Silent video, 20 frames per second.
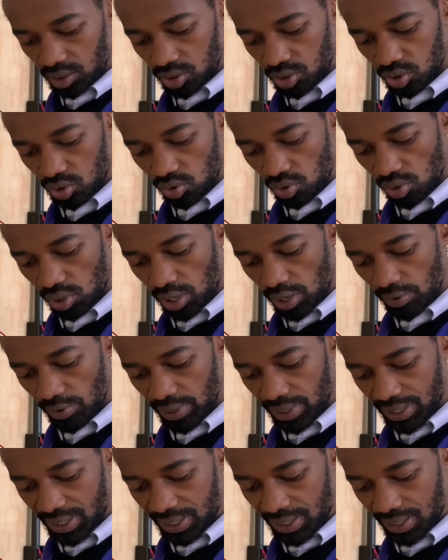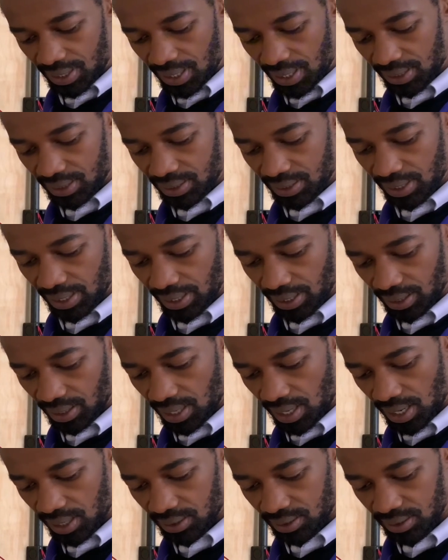So I will cut like
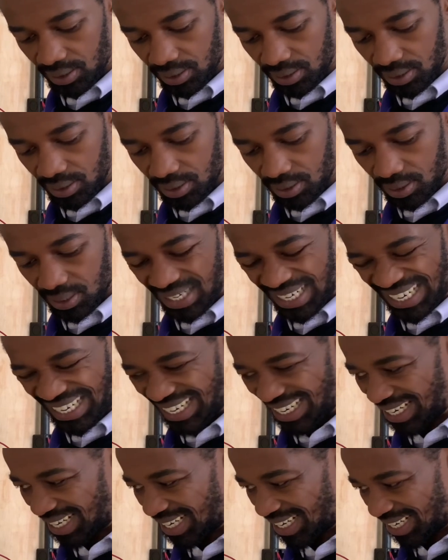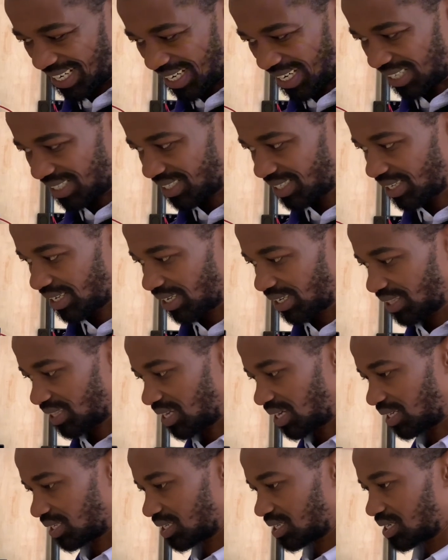that, cut like
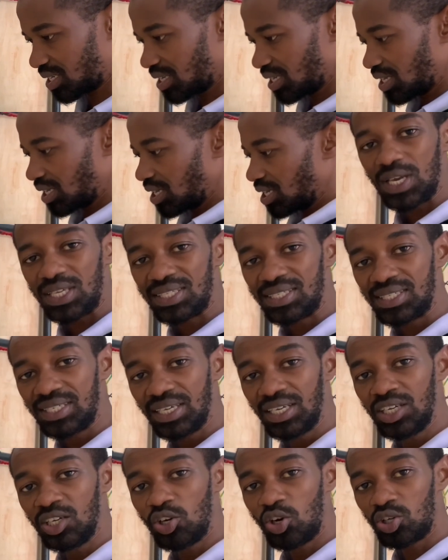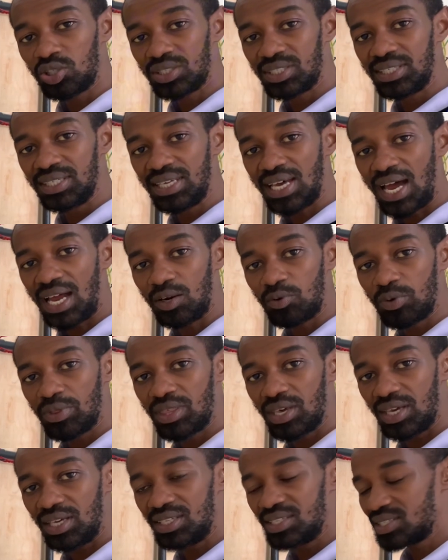that. We are still not done with
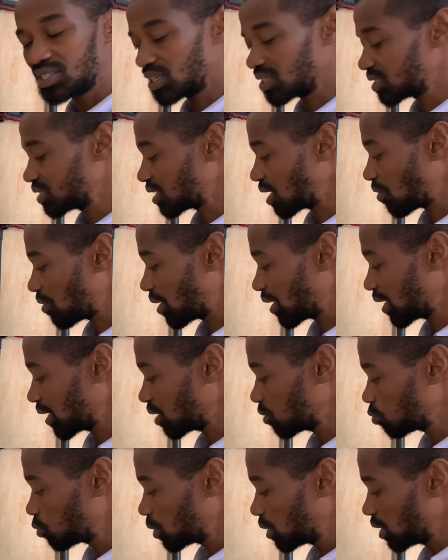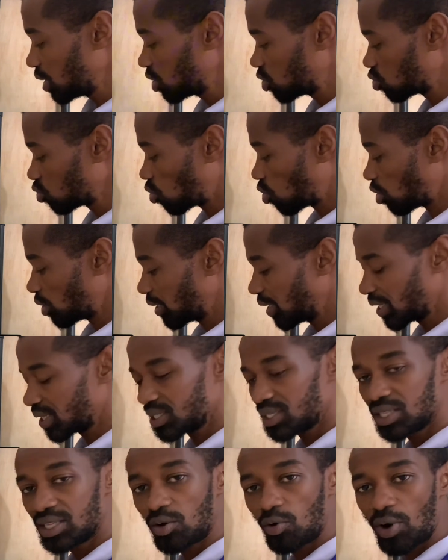the instant shower head. We need to
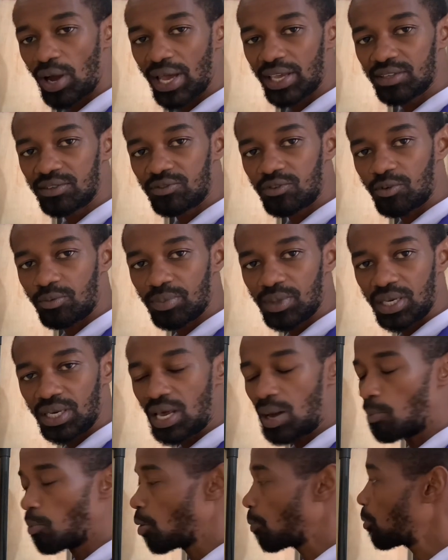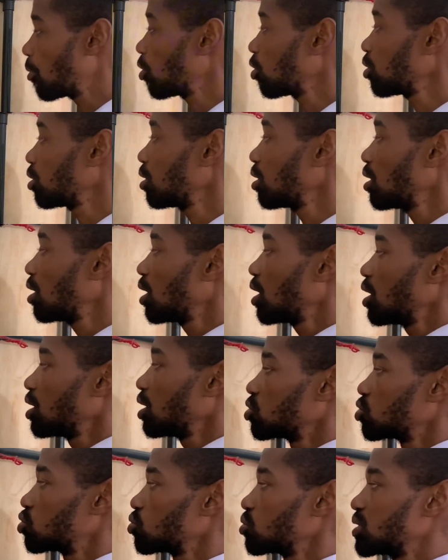connect the wires from the double pole
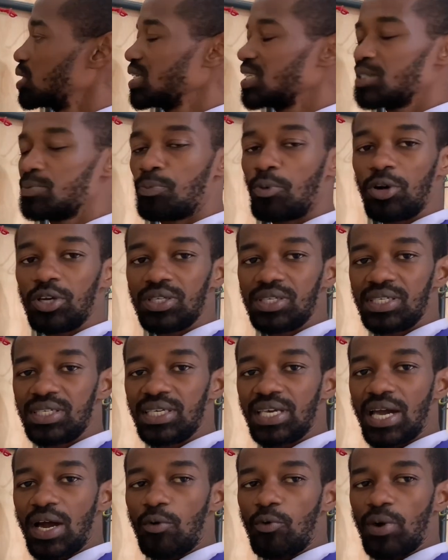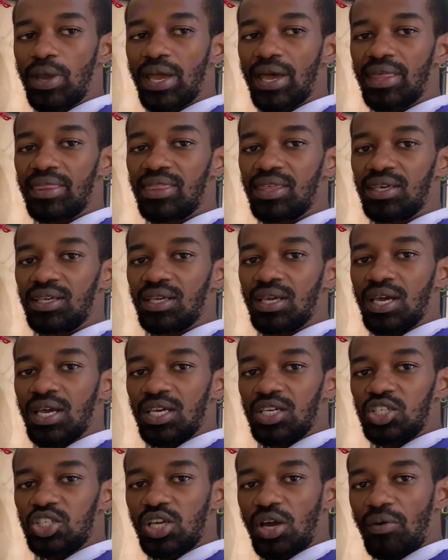to this point here where the
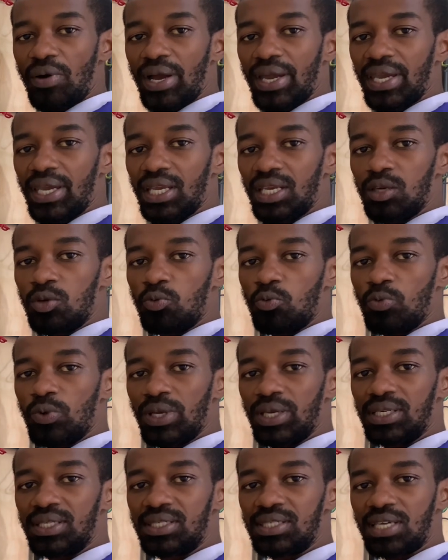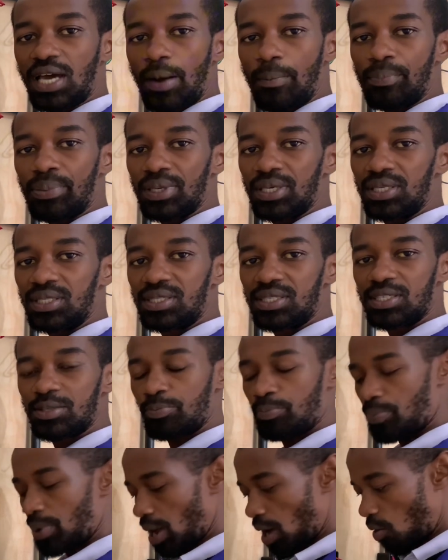shower head will tap its
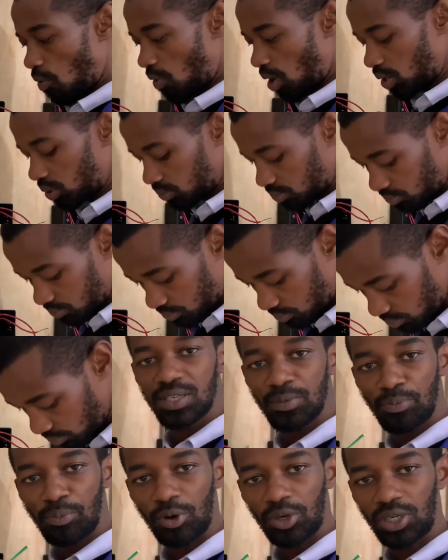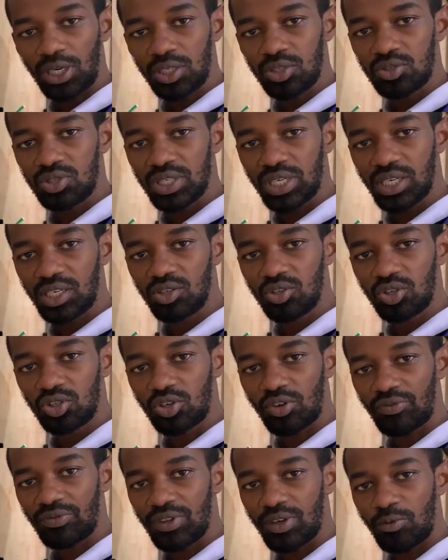power. It is important to take
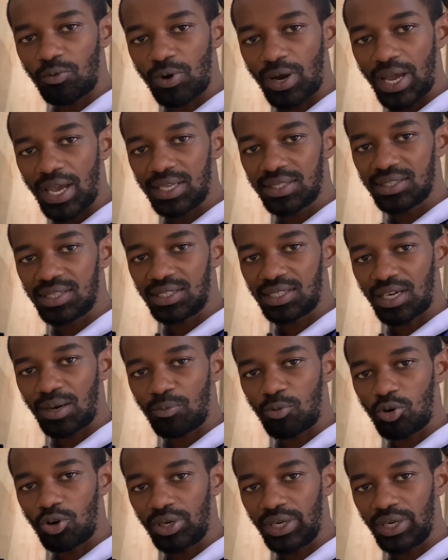note of the wires that I'm